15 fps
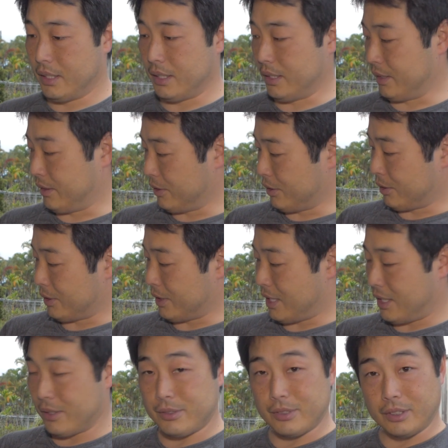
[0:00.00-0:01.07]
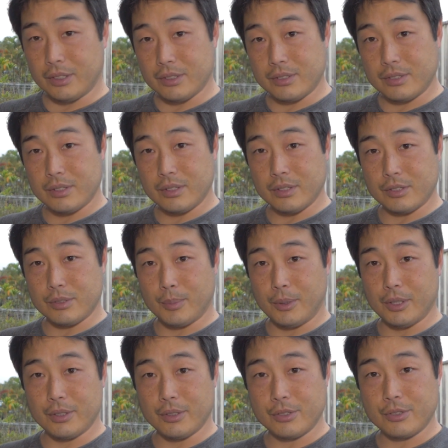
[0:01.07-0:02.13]
and you know, the housing is a
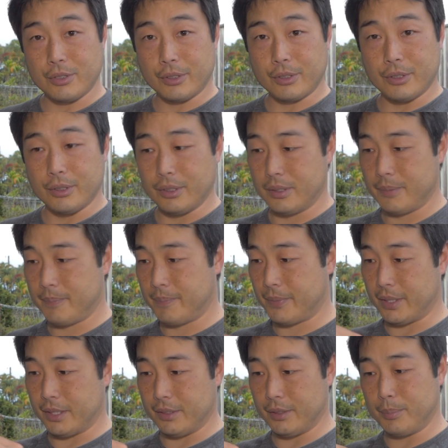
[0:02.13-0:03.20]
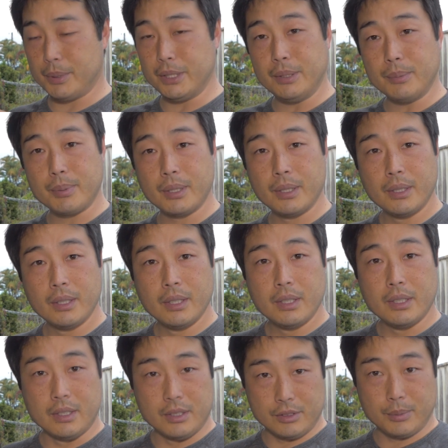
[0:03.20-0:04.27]
small little circle, and the peep
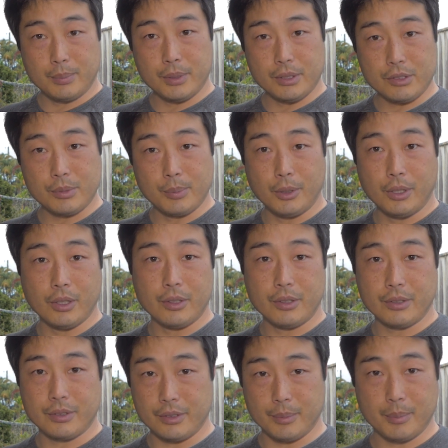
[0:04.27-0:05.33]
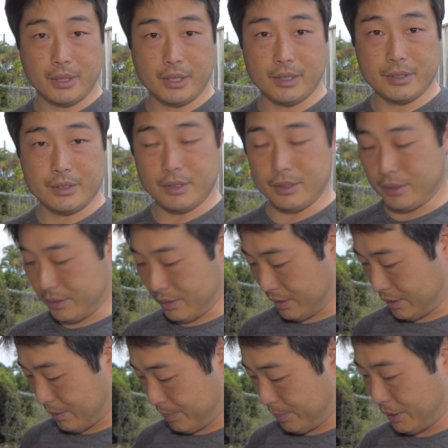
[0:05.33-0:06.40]
is a bit smaller than my hunting
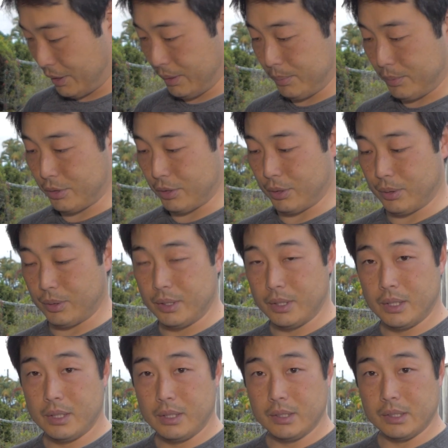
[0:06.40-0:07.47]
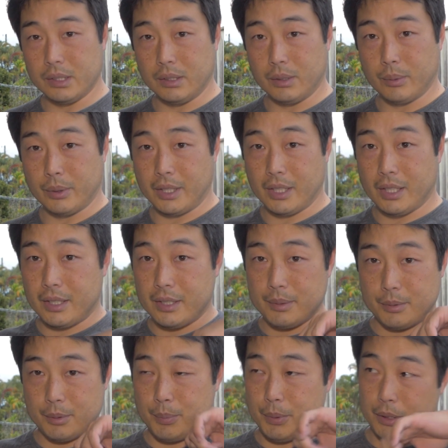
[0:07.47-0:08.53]
peep. So when I line up
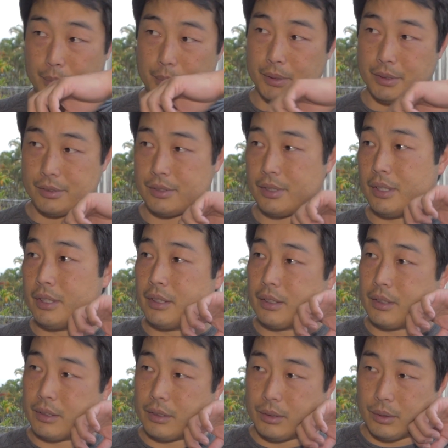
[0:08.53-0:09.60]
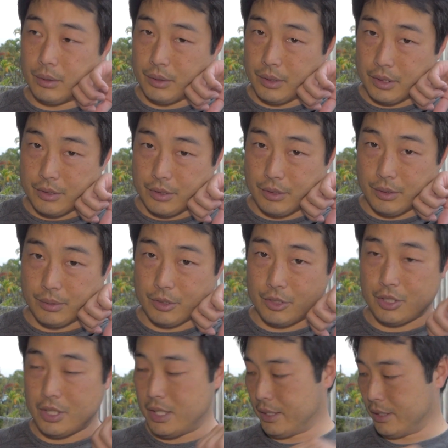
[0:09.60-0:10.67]
the peep and the sight and I go to execute the
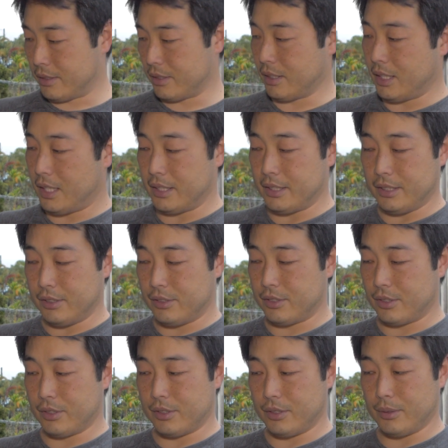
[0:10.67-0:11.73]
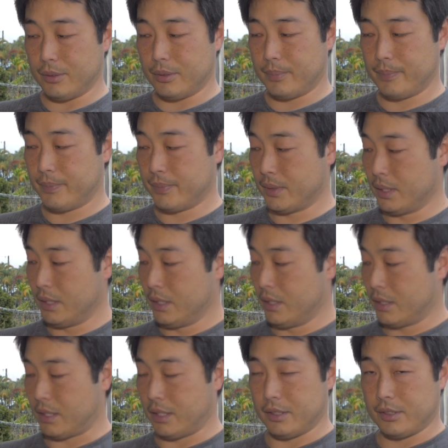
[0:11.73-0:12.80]
shot, it's a lot easier to
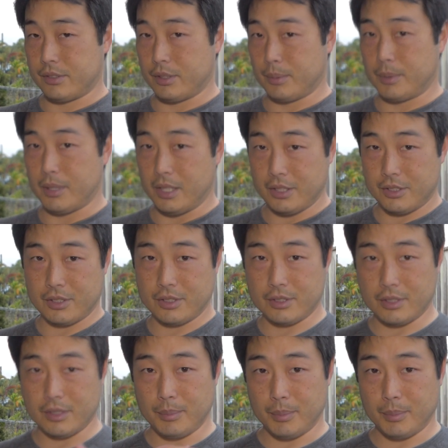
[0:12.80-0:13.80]
kind of subconsciously